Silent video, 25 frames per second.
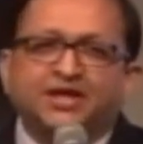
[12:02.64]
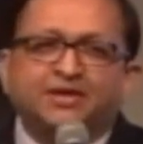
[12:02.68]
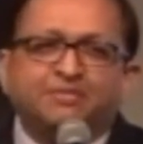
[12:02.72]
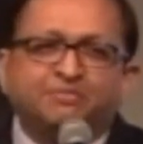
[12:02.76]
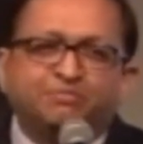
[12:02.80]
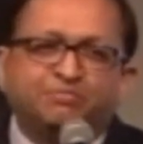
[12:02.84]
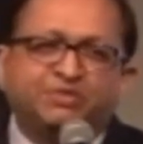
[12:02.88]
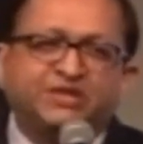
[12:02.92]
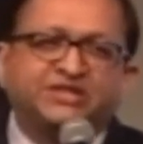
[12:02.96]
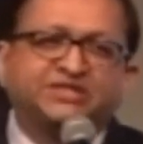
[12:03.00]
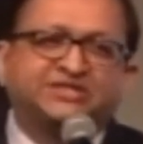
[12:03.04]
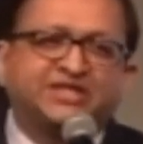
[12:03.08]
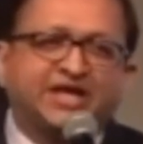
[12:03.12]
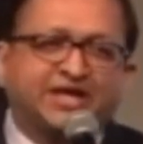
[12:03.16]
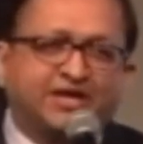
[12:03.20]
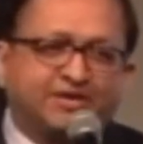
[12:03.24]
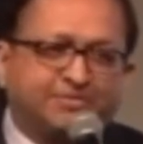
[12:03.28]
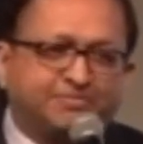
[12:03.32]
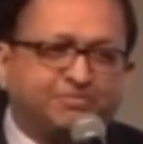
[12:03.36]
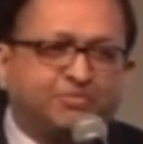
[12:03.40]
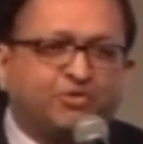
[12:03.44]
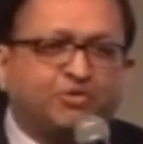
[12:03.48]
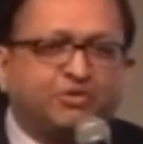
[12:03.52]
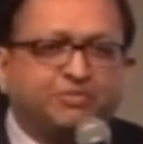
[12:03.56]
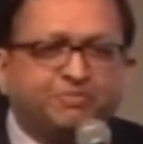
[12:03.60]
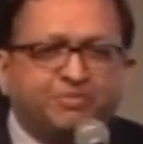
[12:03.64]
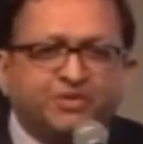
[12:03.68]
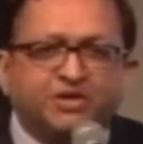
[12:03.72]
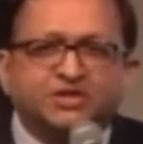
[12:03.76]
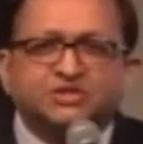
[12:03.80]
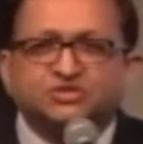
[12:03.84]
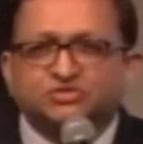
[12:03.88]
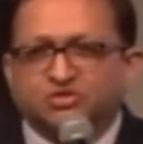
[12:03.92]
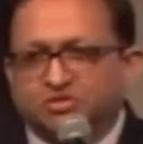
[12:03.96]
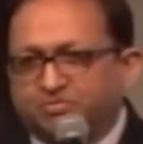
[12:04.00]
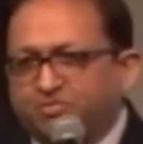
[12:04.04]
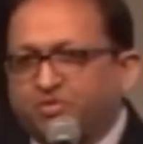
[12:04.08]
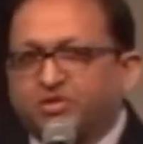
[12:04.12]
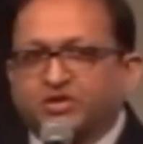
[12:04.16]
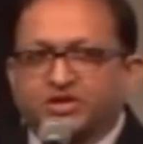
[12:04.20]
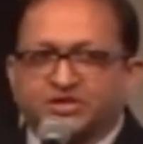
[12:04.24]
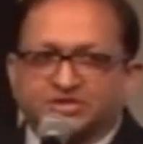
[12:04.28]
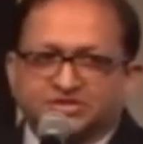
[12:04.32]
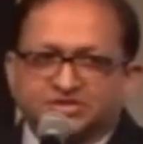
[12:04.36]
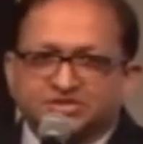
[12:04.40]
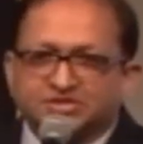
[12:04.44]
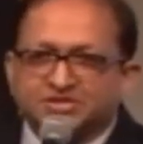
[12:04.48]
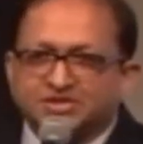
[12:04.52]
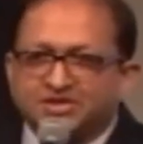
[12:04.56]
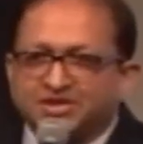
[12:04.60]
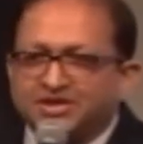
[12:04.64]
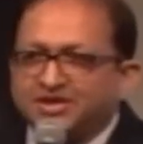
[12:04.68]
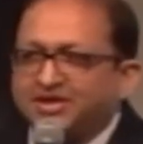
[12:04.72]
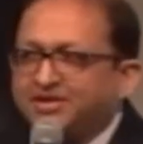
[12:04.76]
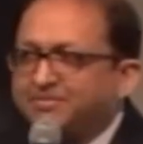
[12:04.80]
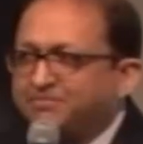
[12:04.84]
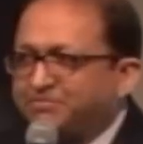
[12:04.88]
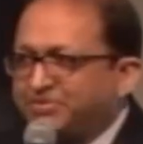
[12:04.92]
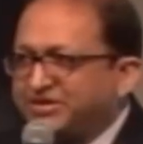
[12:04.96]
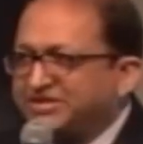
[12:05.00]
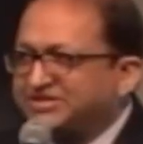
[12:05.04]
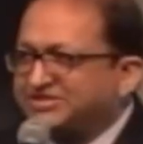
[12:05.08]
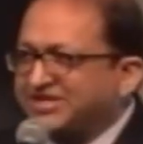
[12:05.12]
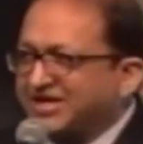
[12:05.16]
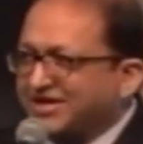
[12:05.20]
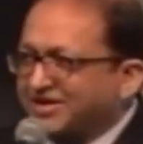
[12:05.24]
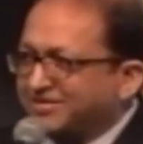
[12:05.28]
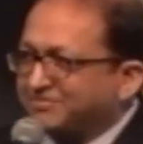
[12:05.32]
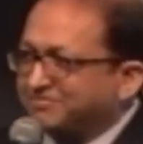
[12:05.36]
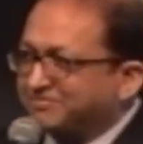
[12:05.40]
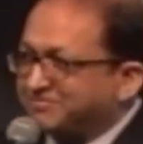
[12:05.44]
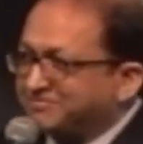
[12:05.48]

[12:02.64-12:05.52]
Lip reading: please stand up. Purse or pockets, please stand up.